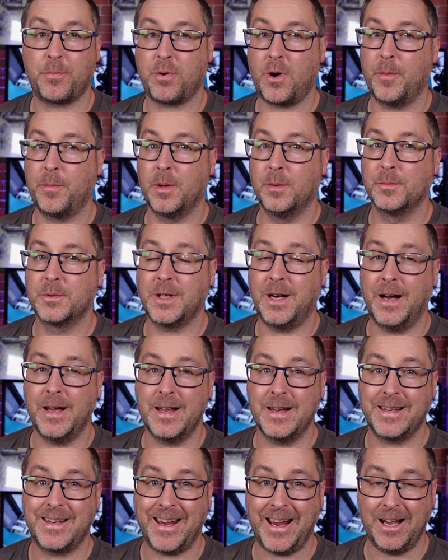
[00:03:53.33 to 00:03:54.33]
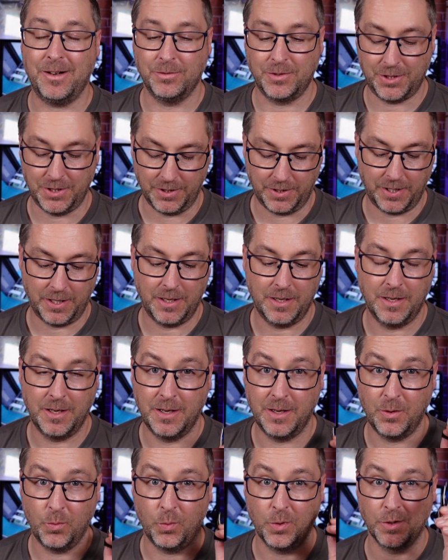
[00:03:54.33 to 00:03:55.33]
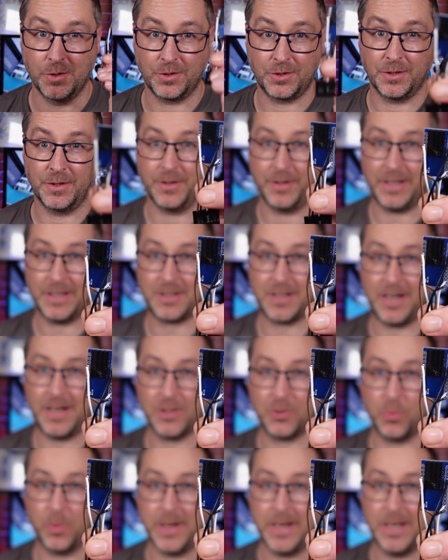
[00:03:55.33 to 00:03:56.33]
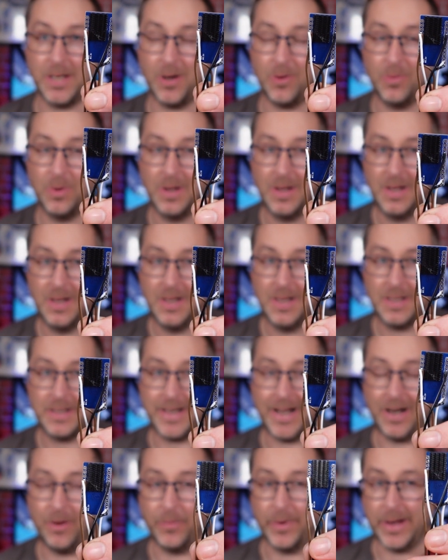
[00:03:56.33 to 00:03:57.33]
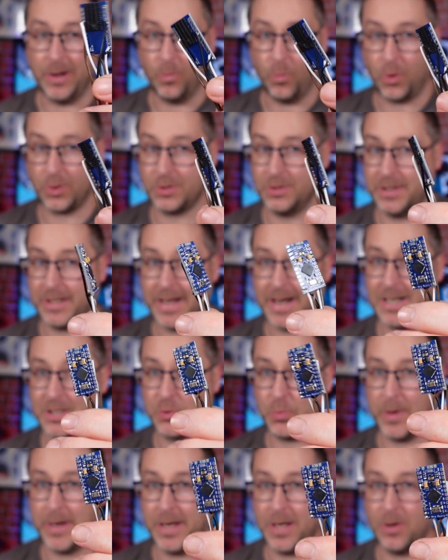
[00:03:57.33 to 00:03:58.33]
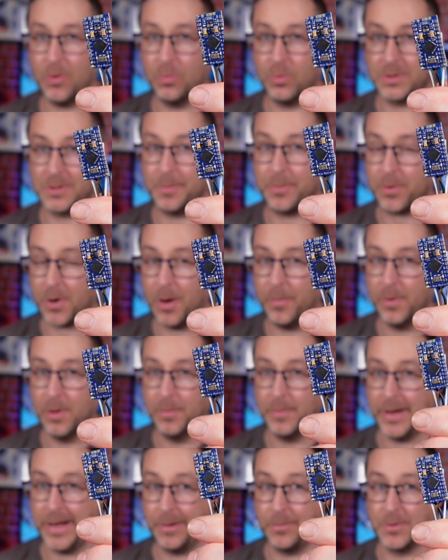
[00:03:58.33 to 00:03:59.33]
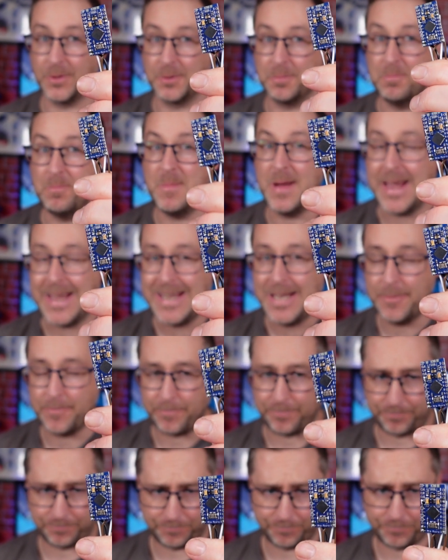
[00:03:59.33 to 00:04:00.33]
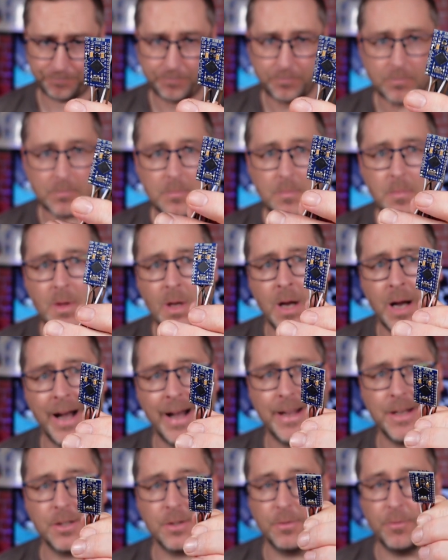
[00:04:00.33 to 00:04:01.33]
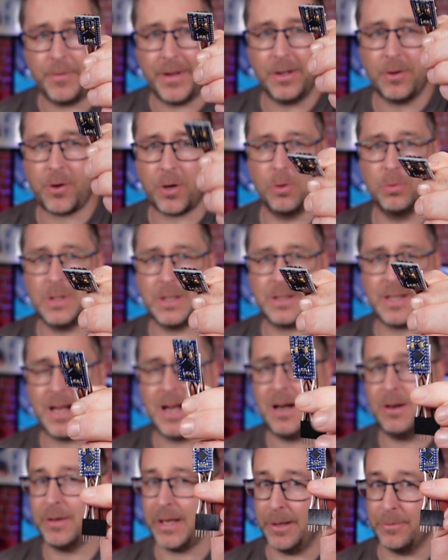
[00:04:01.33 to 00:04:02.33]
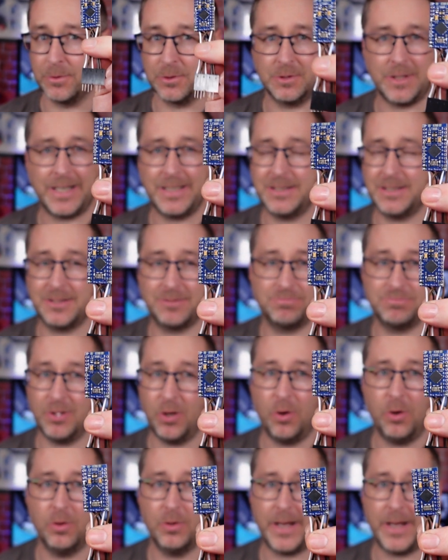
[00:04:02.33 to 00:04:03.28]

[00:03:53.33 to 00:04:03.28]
problems I encountered was this Arduino. Now, it wasn't the Arduino was the problem, it was me. I velcroed it down, it was nice, all